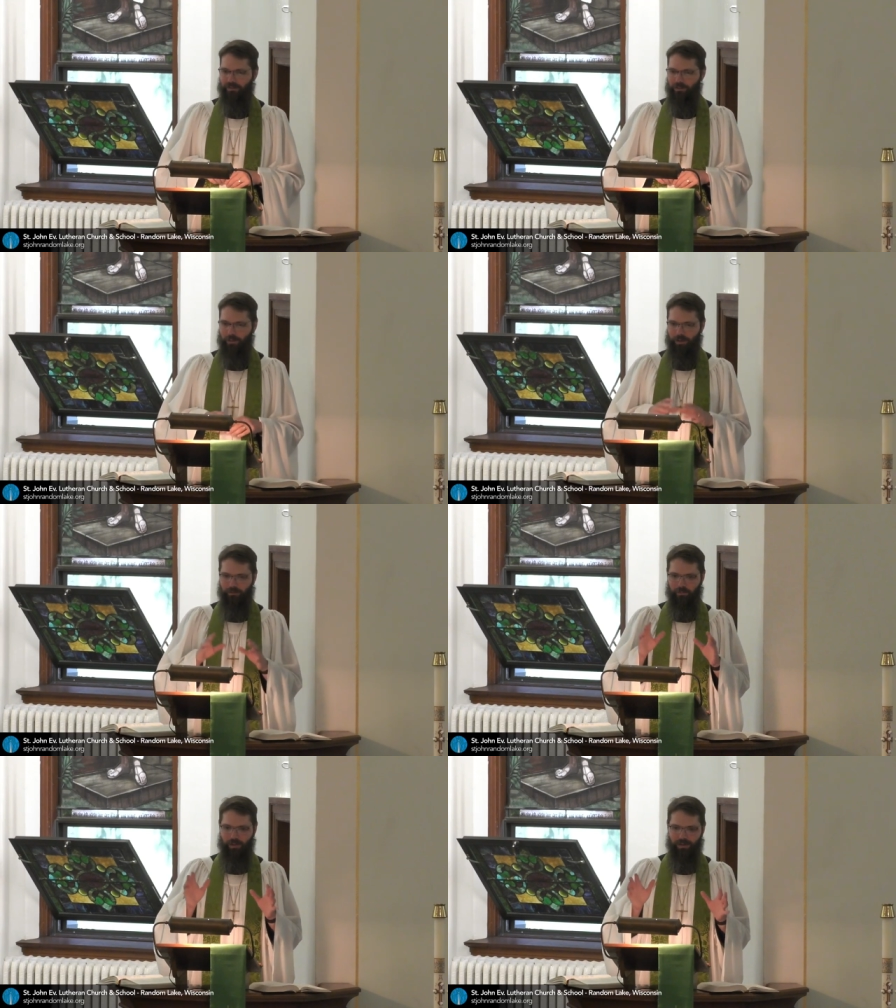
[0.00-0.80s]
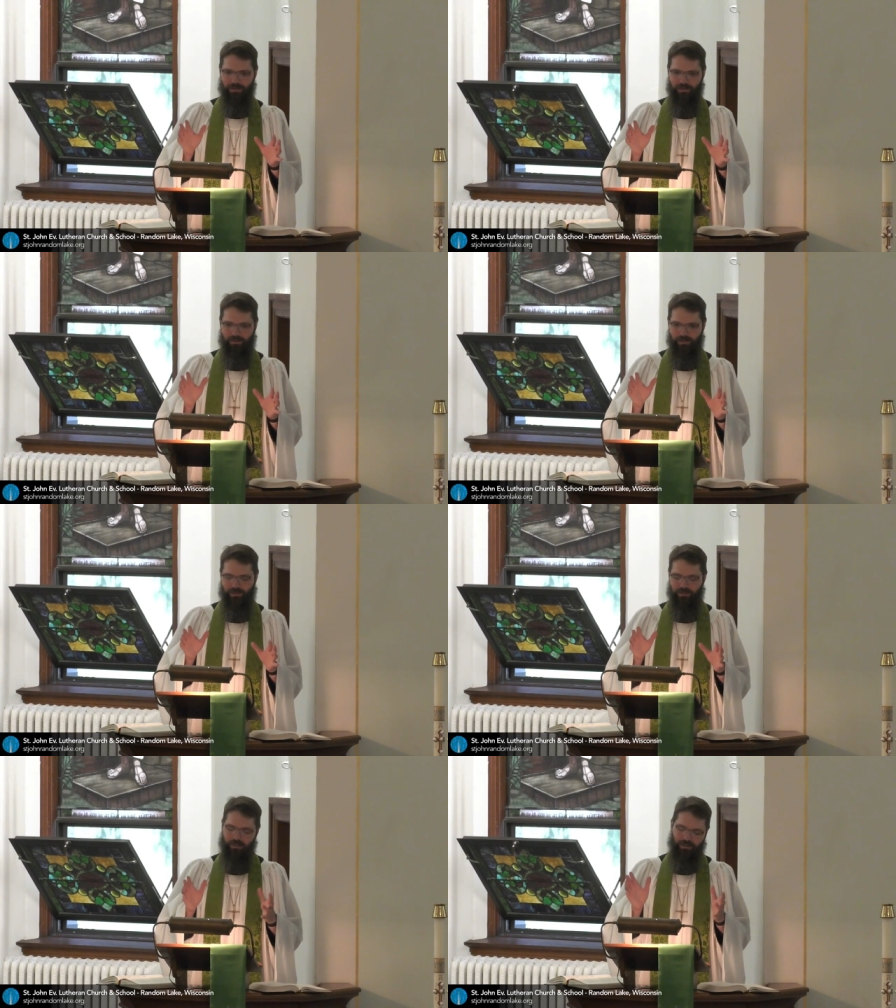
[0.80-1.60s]
the 12
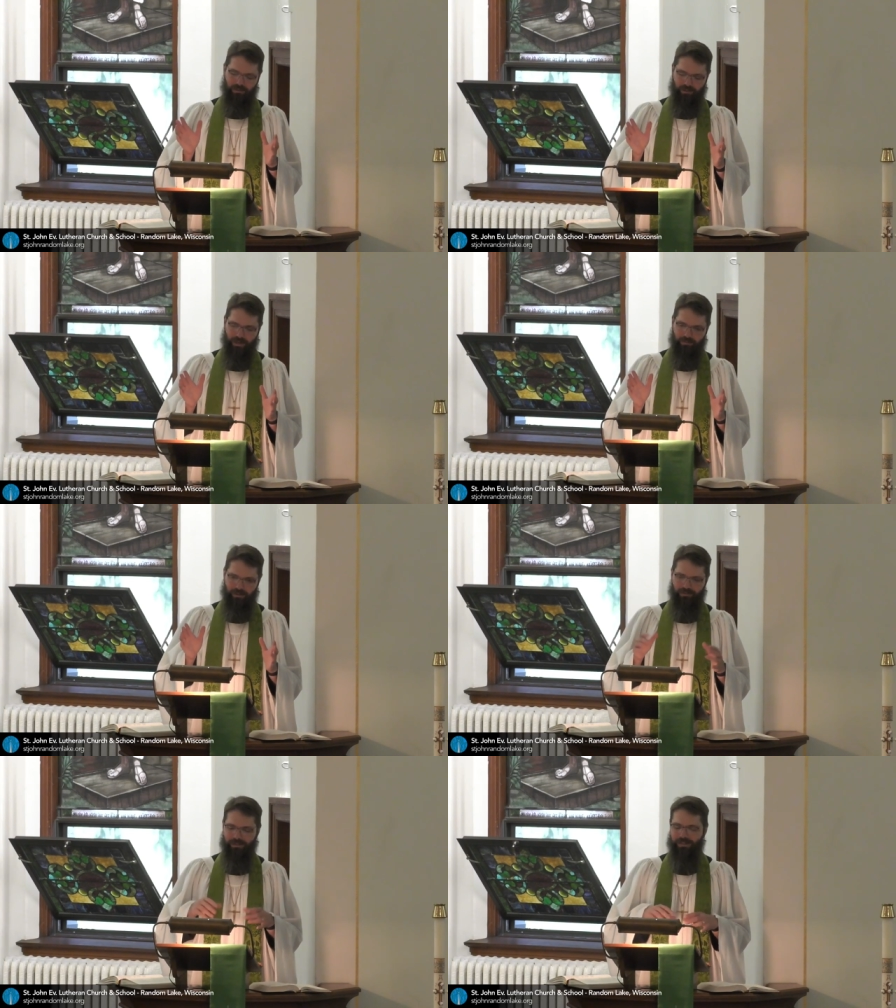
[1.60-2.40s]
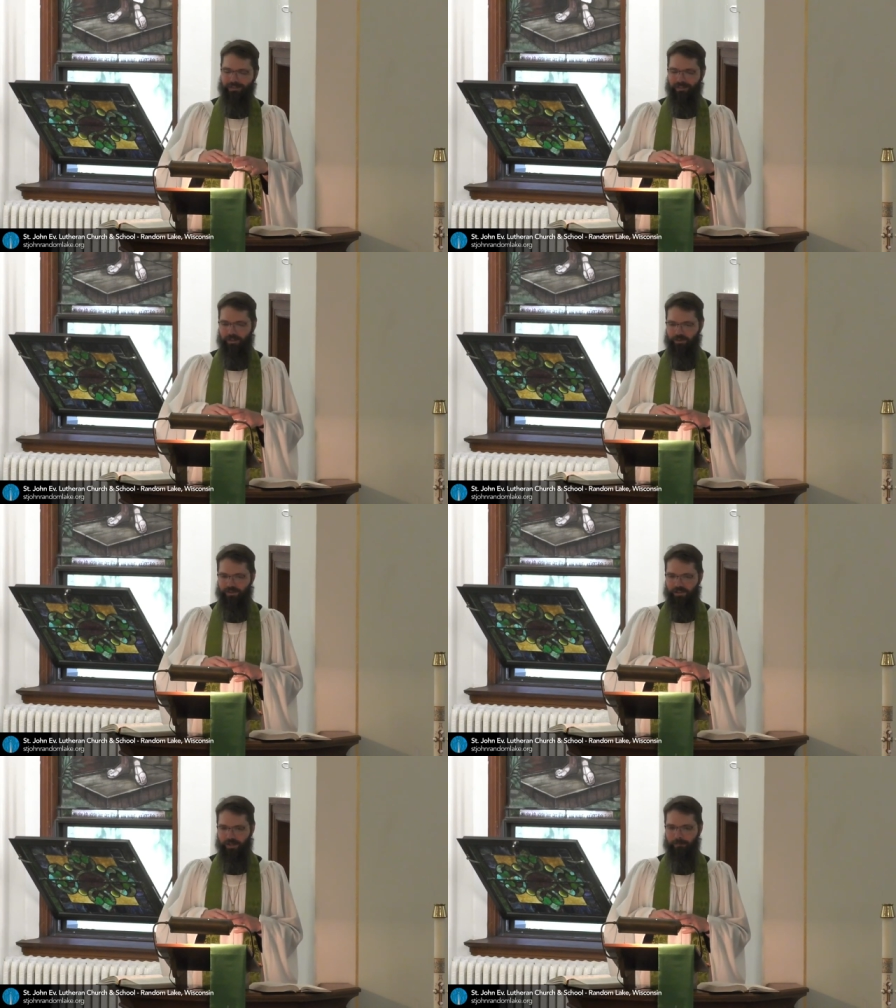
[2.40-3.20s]
apostles, well, 11, I
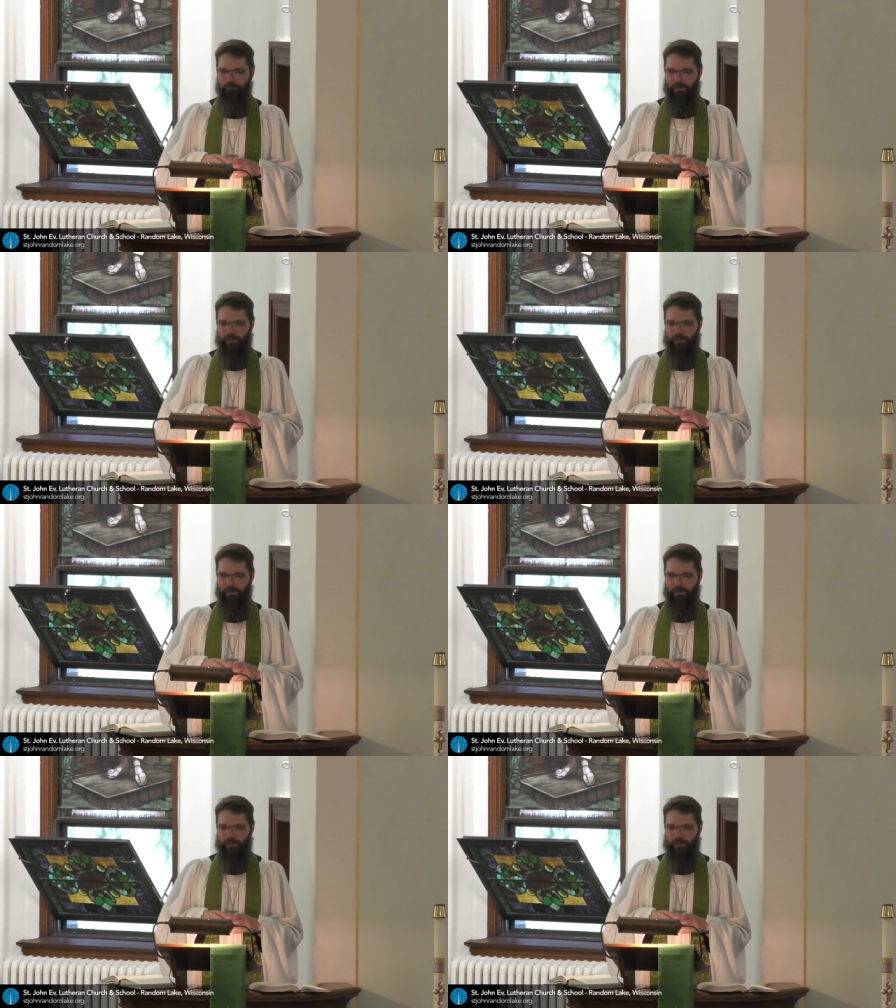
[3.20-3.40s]
should say.